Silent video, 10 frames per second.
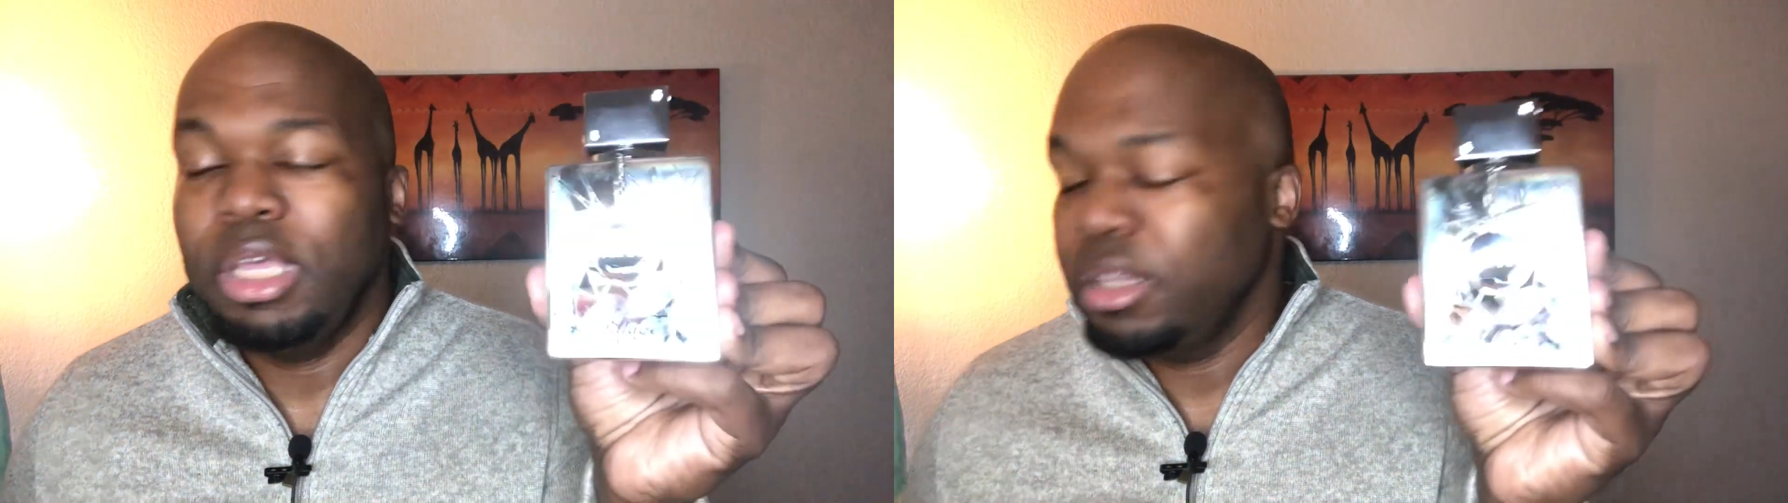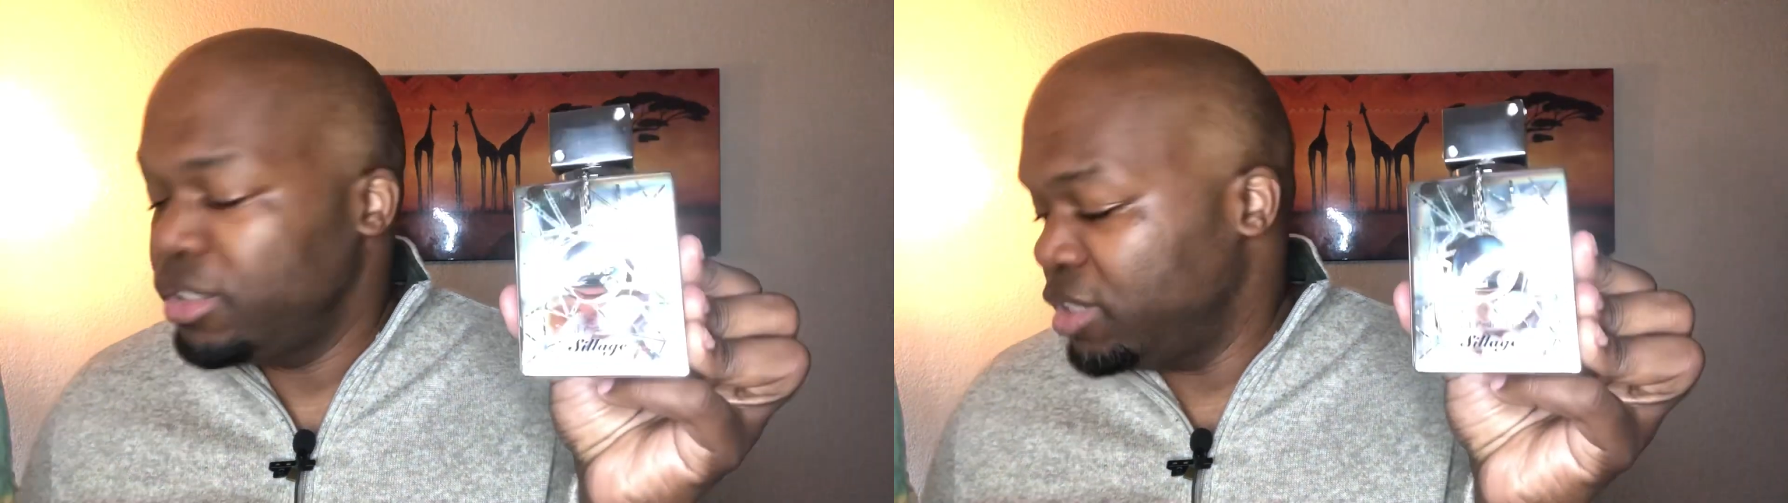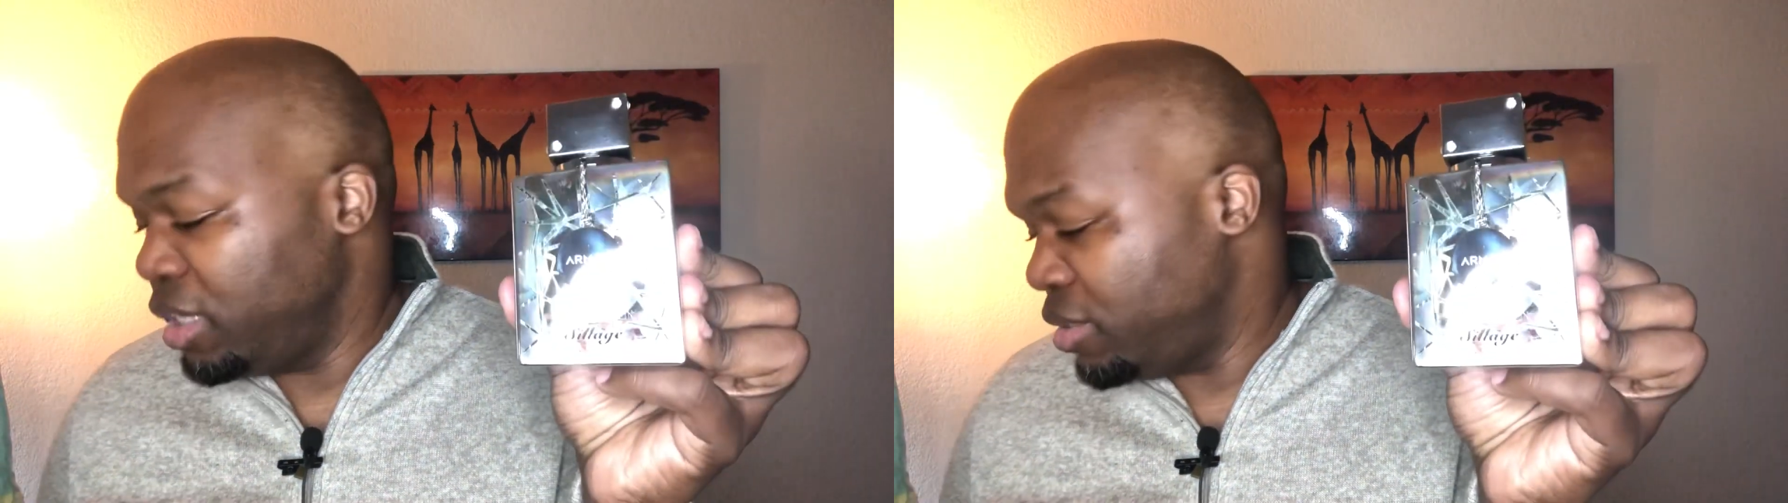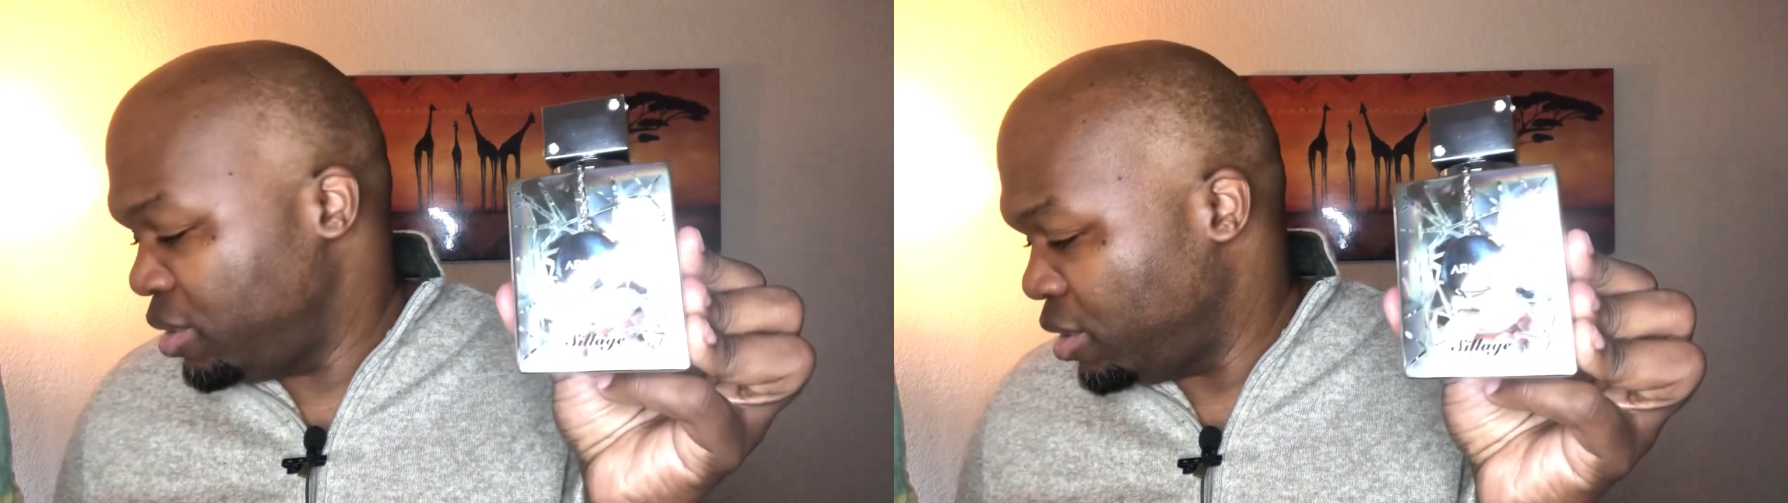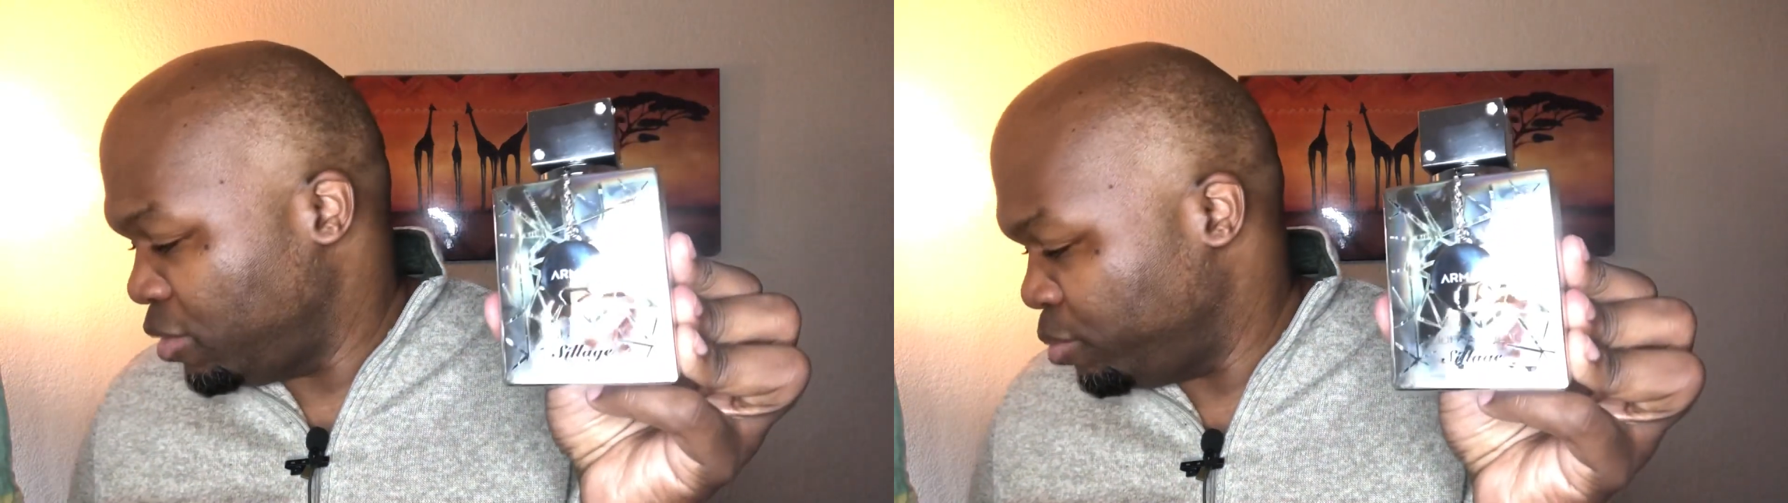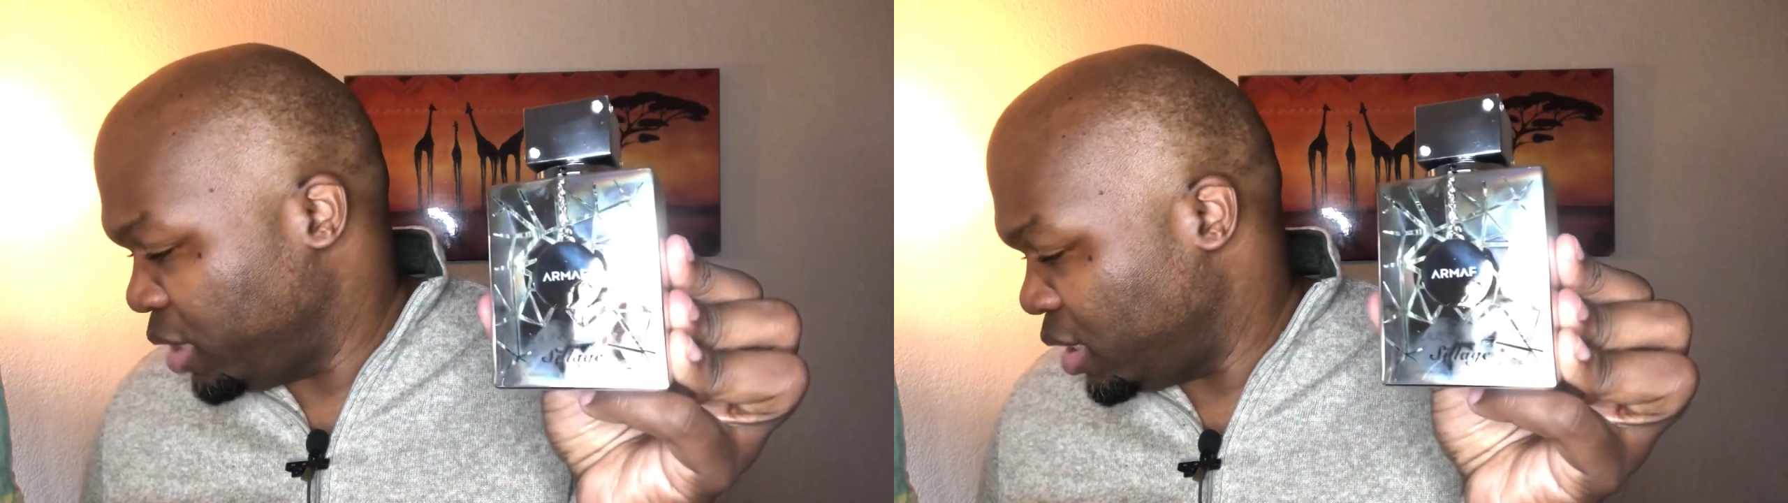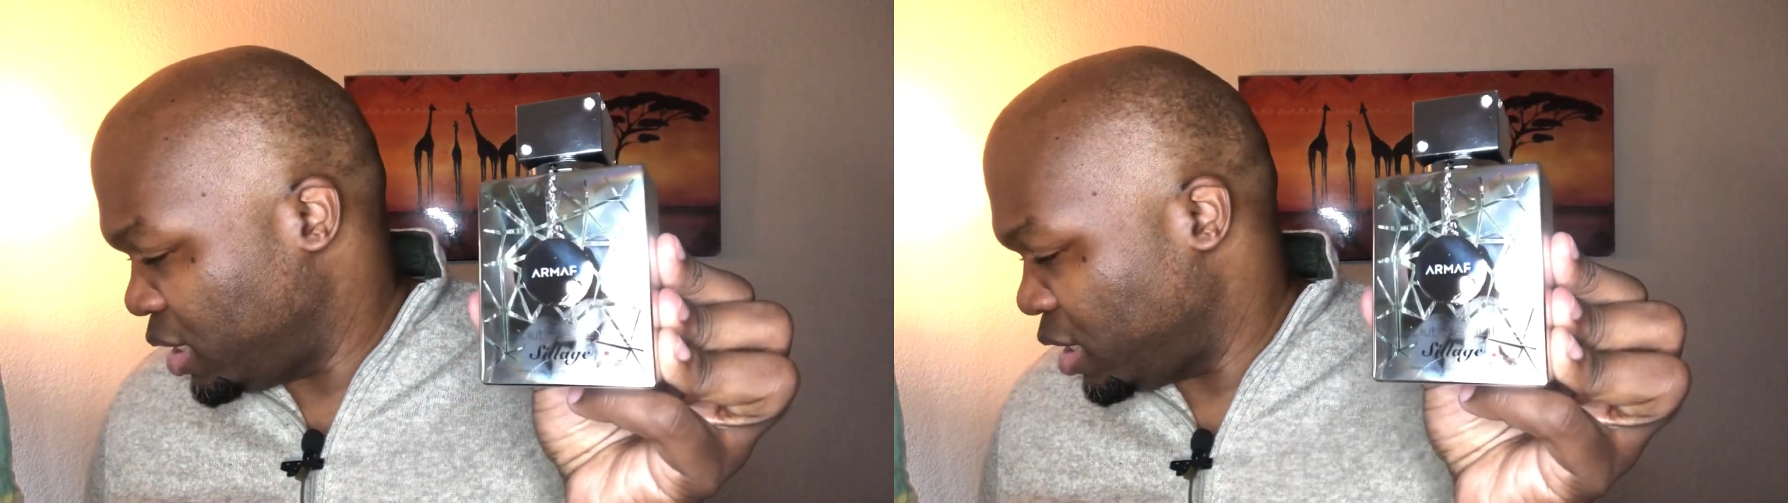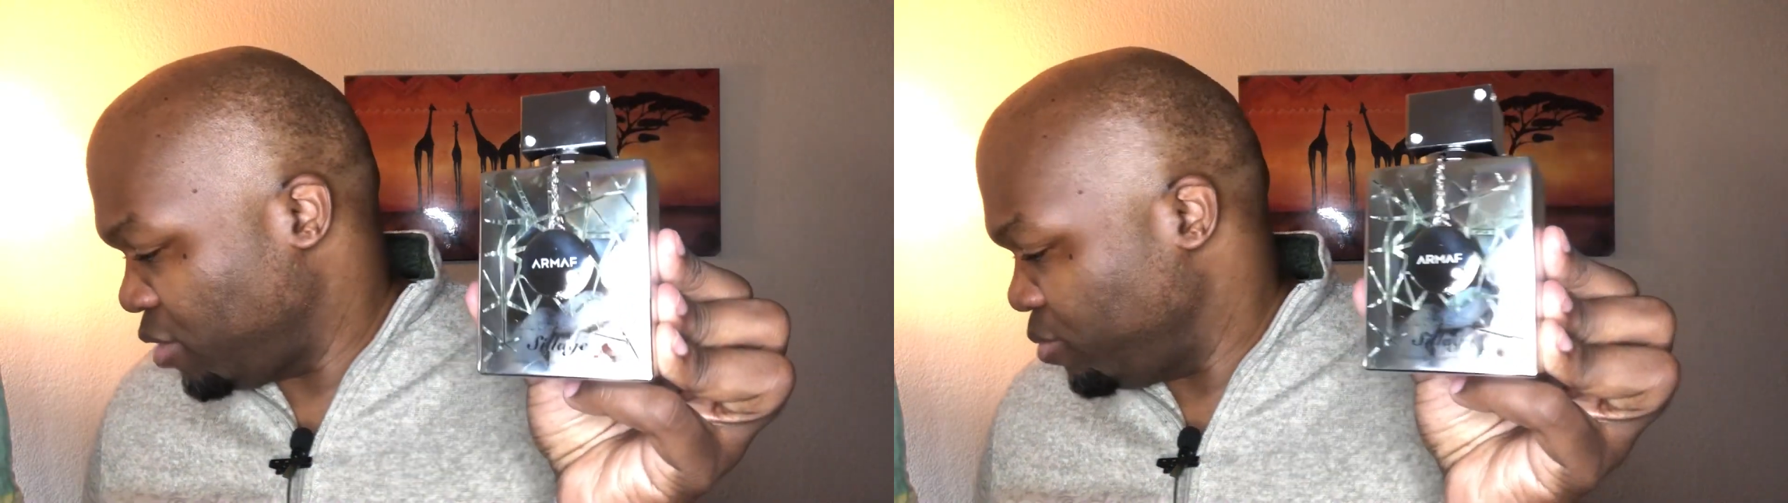Let's get to the note
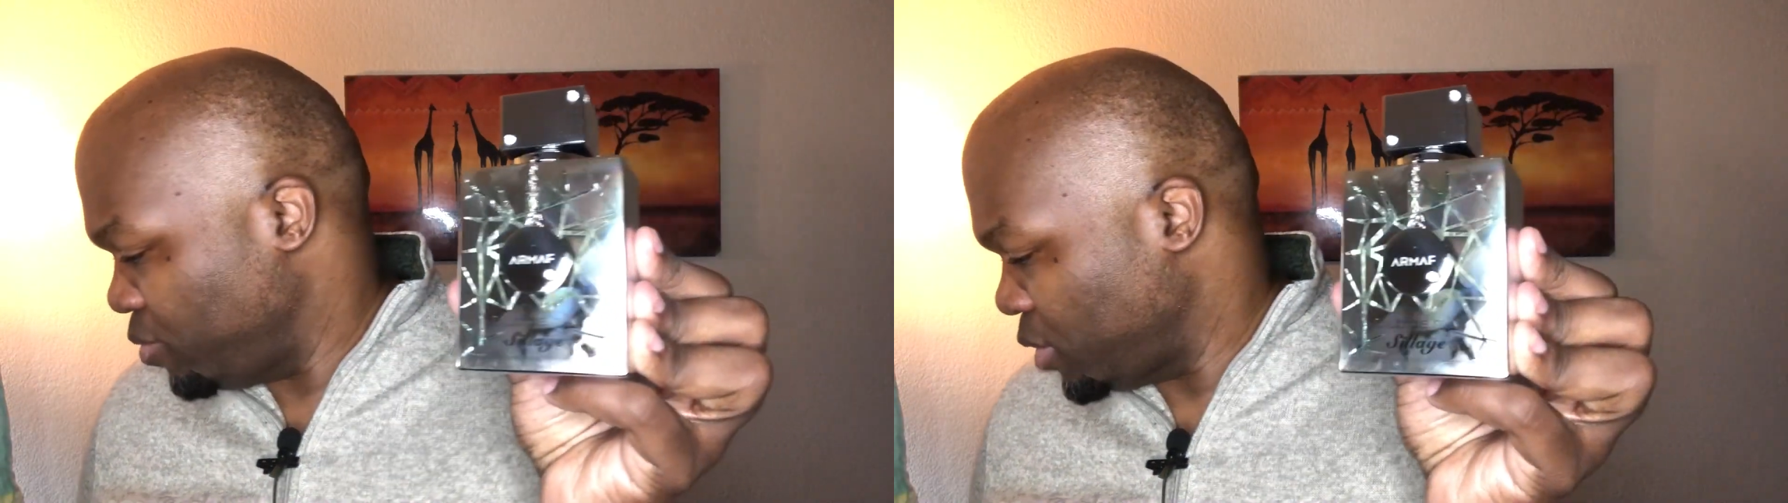breakdown.